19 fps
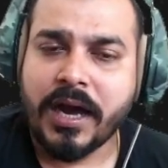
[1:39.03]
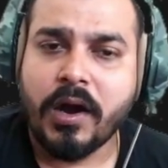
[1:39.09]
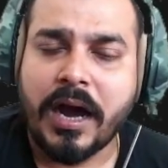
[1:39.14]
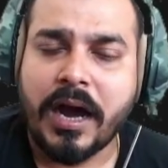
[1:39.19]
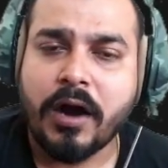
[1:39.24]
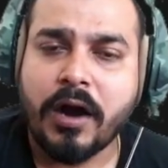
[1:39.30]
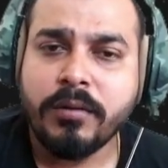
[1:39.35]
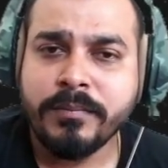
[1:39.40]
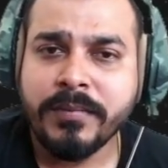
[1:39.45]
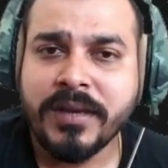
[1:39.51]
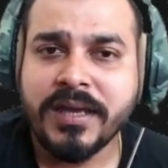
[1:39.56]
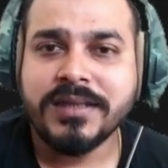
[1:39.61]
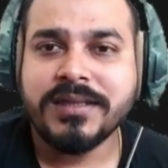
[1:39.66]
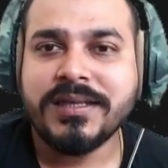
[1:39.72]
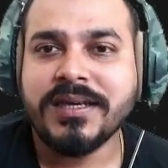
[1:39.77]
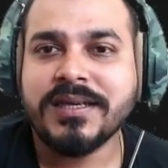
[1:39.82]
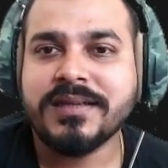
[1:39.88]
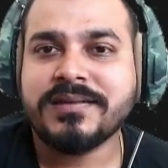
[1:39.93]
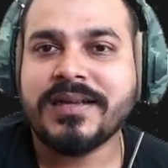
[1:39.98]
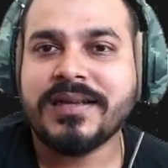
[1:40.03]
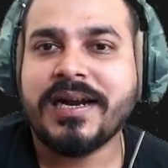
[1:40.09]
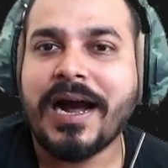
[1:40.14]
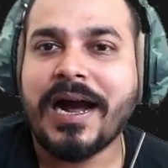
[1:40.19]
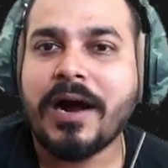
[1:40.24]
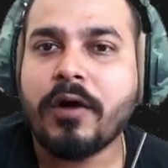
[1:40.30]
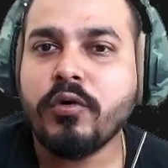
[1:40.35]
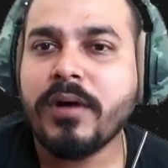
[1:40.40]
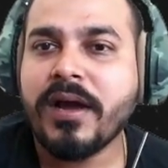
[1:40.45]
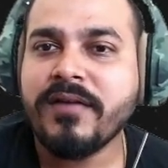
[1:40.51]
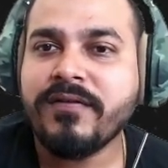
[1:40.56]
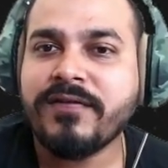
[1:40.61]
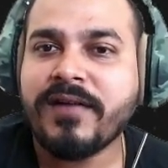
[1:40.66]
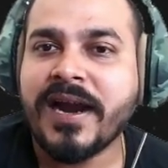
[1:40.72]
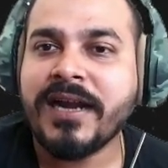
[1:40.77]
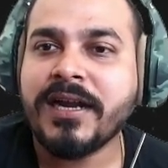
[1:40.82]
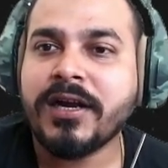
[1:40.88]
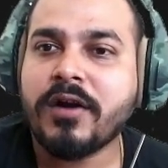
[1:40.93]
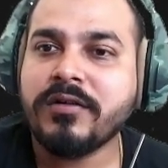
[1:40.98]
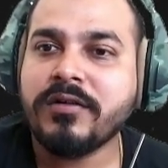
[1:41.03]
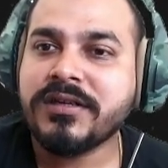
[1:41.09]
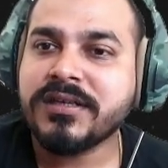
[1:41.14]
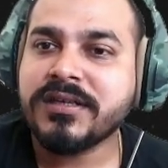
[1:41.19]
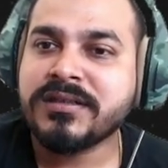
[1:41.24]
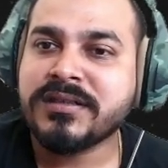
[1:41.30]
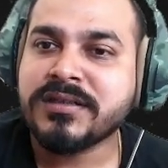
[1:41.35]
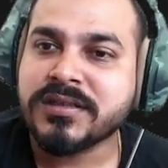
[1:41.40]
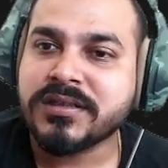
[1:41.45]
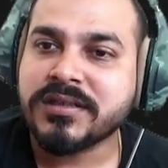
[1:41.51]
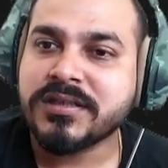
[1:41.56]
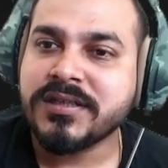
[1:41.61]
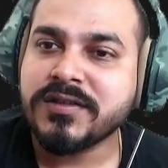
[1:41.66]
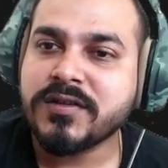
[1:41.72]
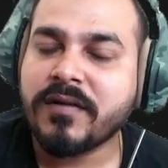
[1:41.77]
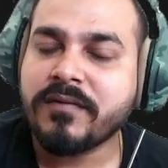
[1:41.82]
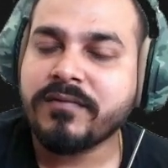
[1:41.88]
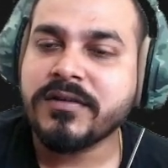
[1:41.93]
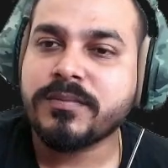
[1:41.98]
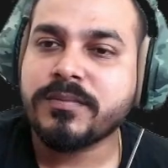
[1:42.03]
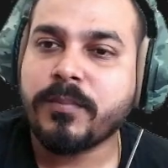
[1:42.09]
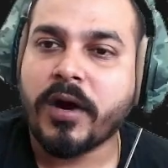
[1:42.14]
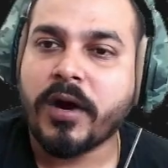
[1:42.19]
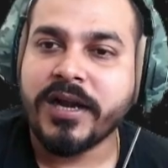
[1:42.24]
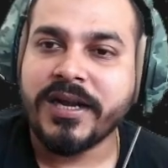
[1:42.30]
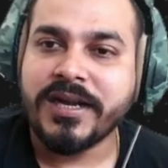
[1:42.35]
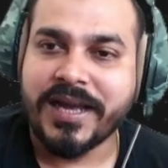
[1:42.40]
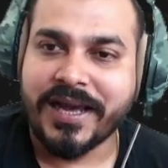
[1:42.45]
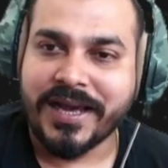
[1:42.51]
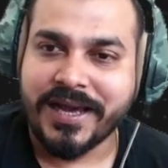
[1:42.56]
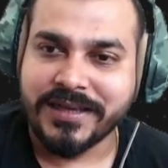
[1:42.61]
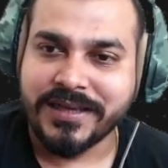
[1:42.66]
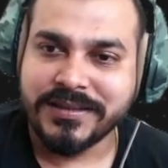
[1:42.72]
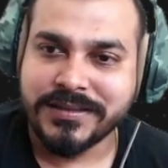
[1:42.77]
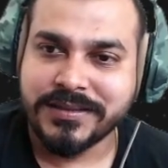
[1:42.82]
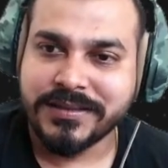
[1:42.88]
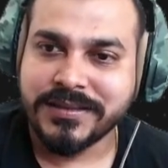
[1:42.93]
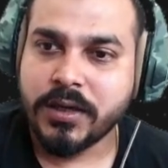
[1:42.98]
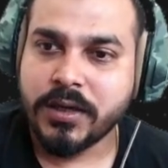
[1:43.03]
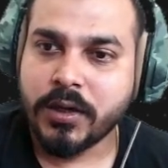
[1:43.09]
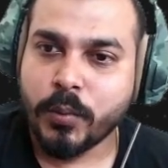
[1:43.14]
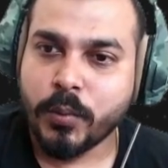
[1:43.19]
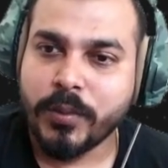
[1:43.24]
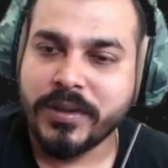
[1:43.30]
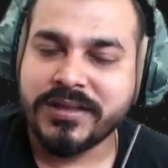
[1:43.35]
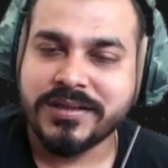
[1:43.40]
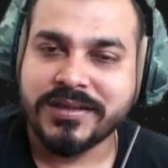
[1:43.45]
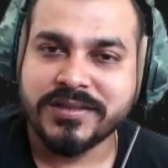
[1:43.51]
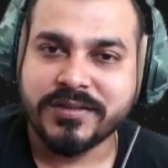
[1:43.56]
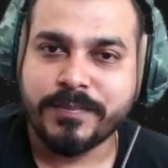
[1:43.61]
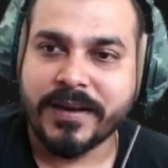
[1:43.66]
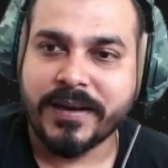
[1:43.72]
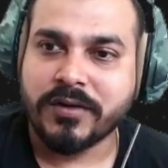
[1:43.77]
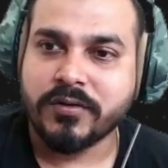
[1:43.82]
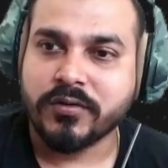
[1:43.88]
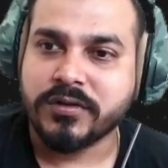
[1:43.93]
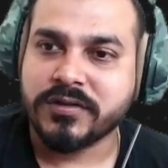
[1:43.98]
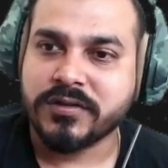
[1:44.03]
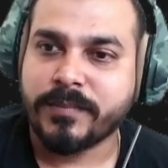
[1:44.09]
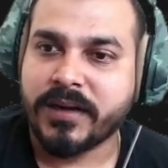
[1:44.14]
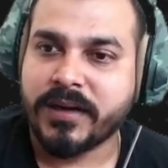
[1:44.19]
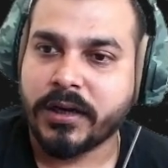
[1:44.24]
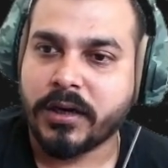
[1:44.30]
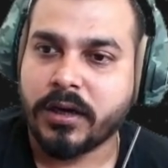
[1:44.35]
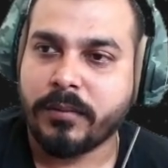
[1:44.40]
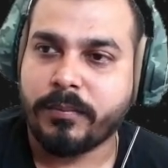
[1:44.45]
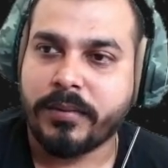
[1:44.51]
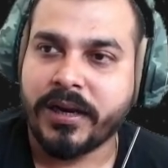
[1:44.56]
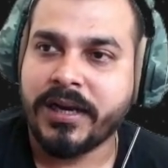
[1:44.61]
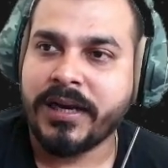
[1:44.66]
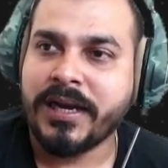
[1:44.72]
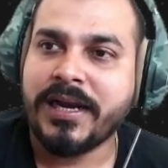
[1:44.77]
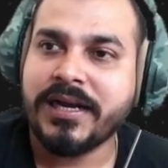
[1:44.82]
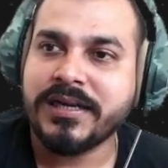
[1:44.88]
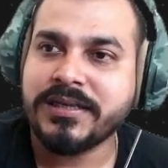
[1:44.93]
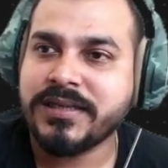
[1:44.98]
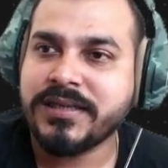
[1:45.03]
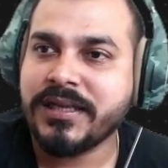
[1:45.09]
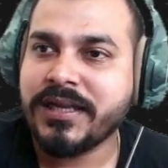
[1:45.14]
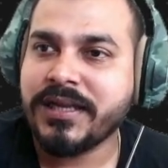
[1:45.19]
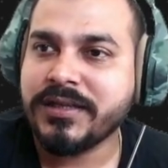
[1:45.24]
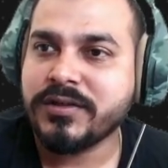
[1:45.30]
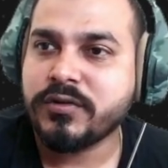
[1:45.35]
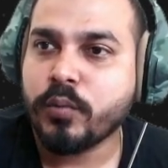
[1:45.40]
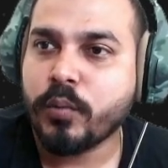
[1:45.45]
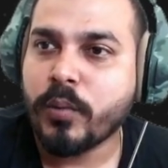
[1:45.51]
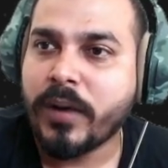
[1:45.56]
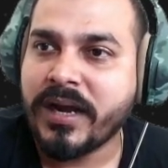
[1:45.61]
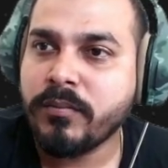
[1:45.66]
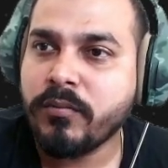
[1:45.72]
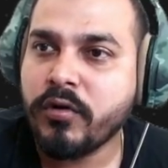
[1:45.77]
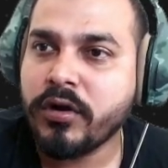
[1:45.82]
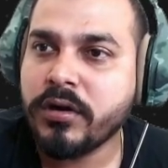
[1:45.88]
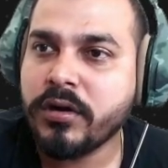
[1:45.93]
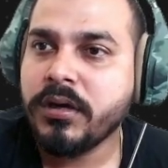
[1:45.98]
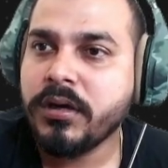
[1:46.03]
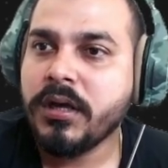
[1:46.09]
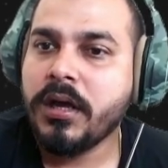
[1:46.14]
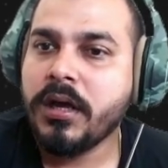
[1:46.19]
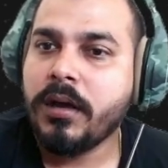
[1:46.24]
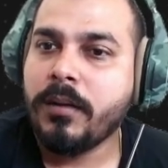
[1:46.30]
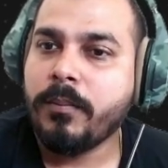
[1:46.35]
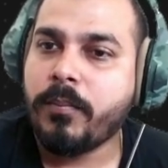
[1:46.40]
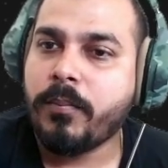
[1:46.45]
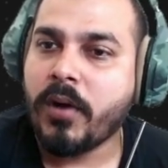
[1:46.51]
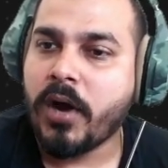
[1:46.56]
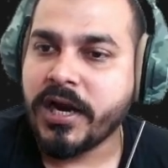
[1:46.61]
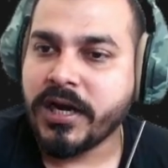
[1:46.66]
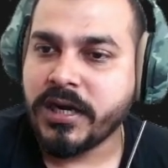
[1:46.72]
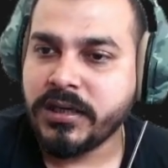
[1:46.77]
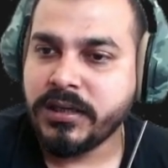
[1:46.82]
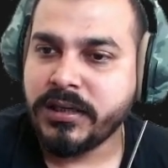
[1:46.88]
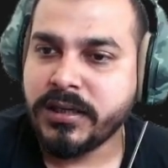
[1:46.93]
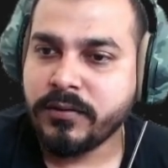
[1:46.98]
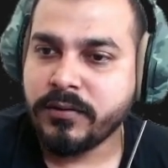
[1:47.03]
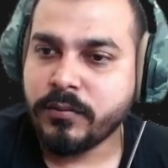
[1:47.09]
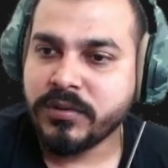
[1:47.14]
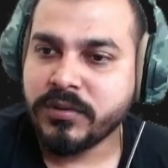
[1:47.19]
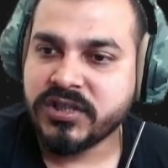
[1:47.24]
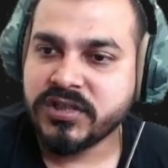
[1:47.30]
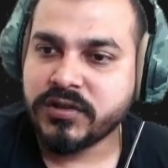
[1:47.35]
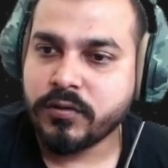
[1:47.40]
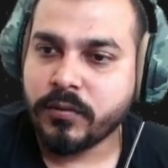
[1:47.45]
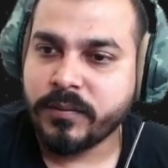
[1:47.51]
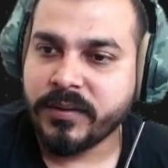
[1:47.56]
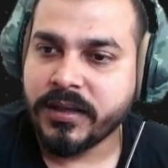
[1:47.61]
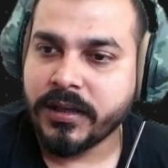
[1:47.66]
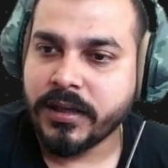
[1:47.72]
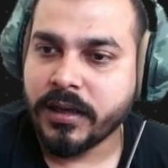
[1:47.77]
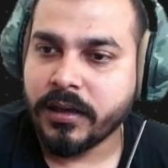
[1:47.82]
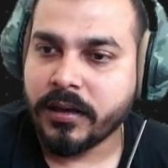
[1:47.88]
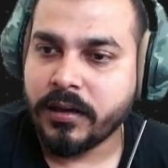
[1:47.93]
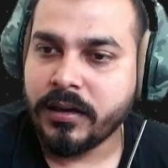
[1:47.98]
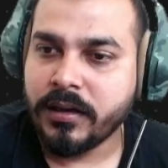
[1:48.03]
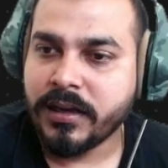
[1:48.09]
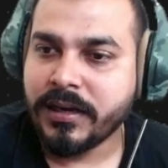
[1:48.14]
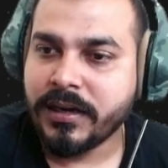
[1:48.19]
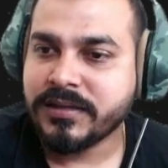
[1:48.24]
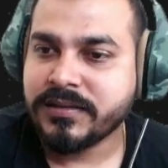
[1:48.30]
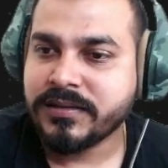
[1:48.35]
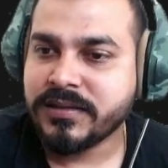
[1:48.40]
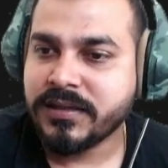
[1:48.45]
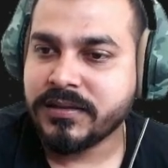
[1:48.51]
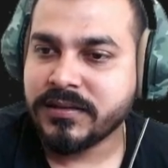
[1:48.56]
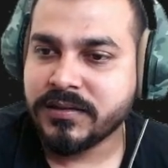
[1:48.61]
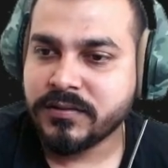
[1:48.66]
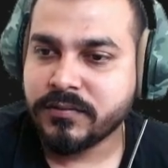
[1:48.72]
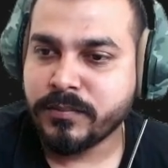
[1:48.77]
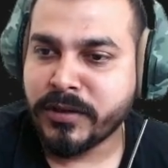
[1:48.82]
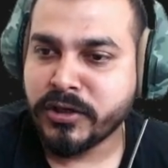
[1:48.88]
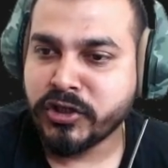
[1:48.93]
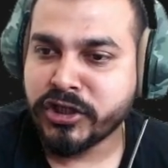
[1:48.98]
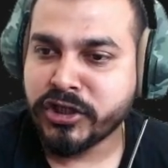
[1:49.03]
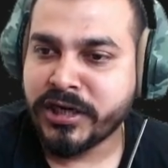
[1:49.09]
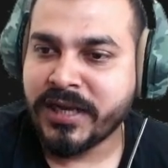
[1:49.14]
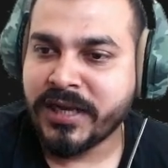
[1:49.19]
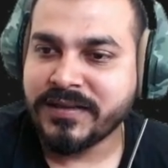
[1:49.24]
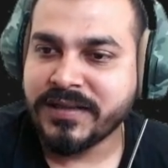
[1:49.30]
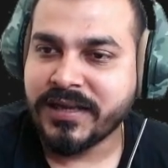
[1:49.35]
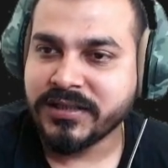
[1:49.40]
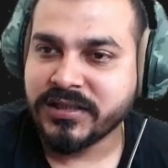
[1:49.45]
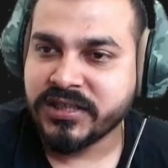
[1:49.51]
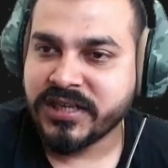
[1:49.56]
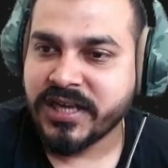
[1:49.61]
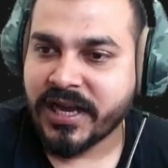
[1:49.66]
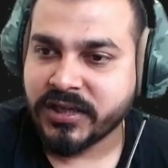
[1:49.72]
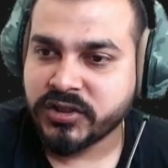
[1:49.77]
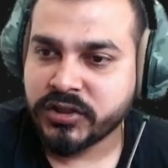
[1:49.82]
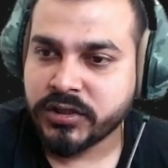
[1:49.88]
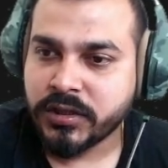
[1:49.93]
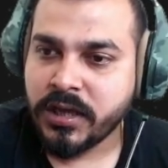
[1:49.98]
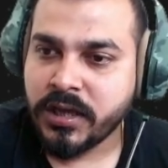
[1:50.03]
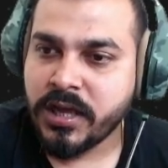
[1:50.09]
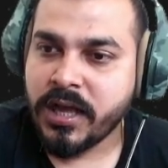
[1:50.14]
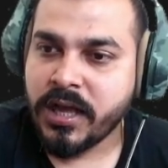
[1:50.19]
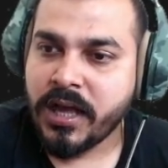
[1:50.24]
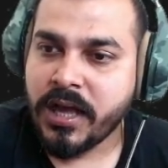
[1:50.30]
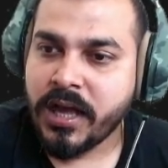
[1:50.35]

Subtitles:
Now our main thing is that how do I find out this distance of this point S with respect to this particular plane? And let's say there is one more point which is over here, and let's say this is mentioned as S dash,